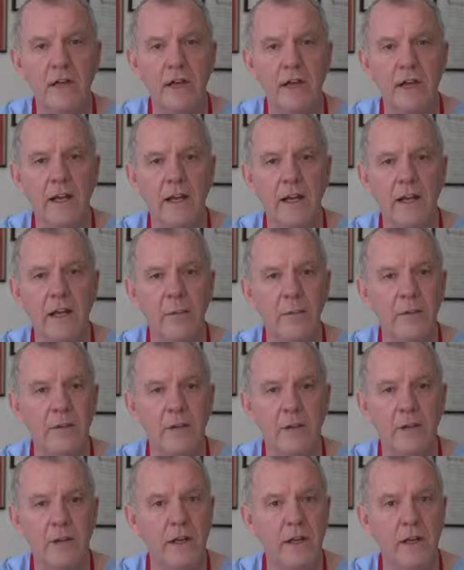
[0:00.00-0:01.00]
and I put
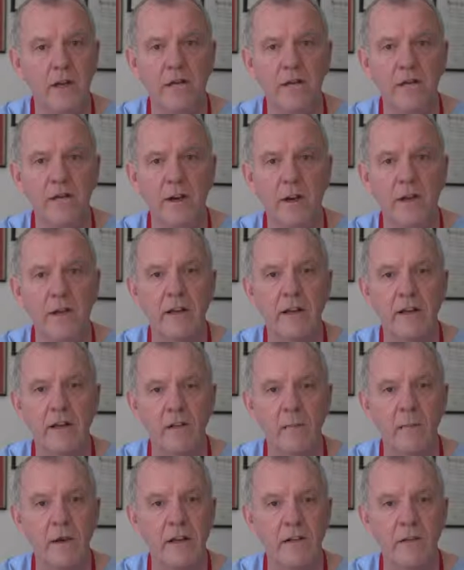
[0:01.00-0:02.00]
the needle straight
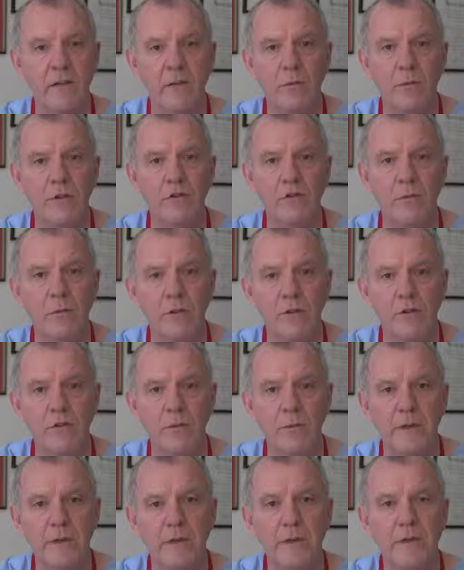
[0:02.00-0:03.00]
in one swift
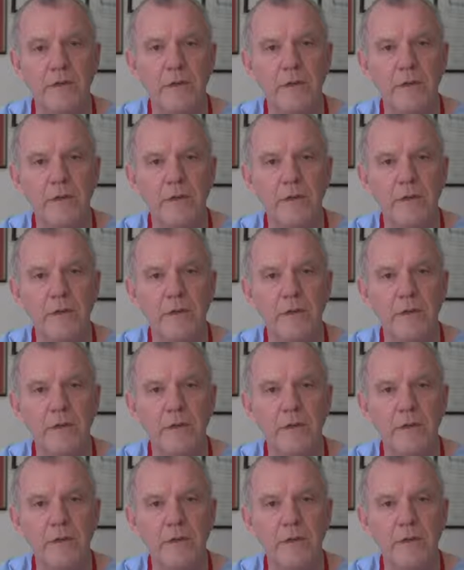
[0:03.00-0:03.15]
movement,